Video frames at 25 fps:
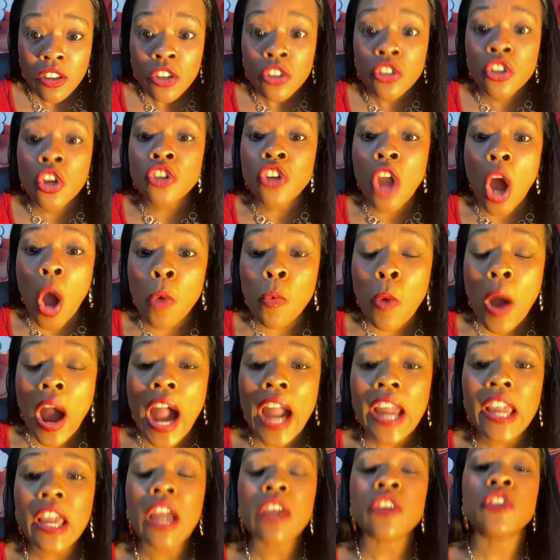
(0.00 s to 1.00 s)
You know
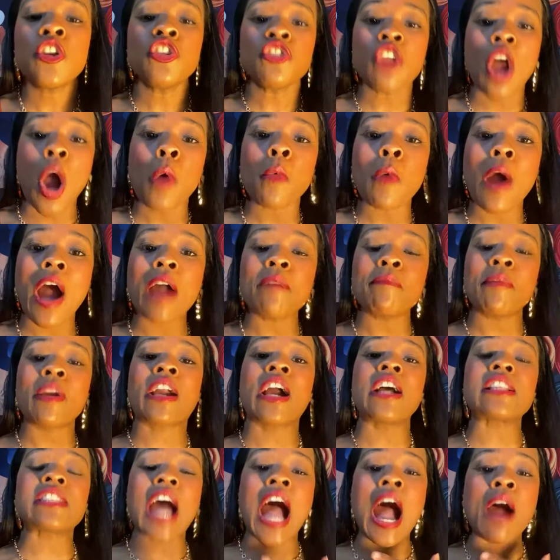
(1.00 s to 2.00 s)
why? You know why?
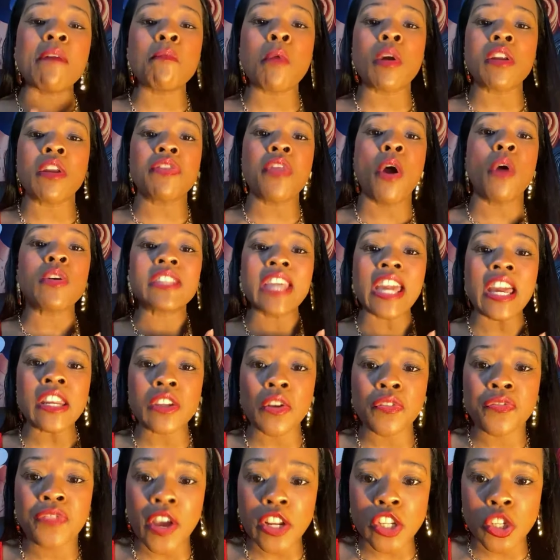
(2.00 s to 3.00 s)
Because I'm one of those
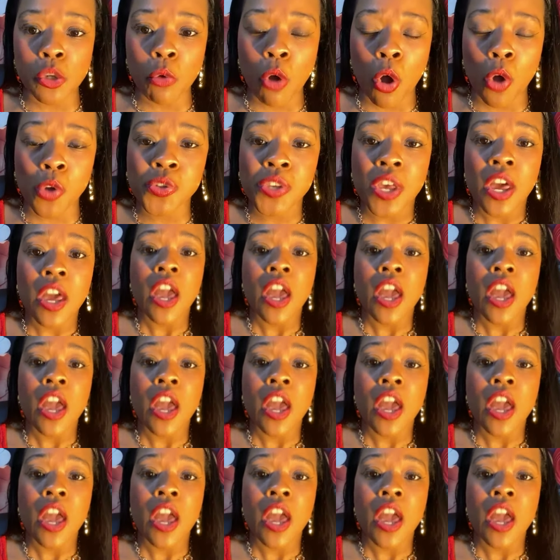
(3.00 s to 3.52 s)
individuals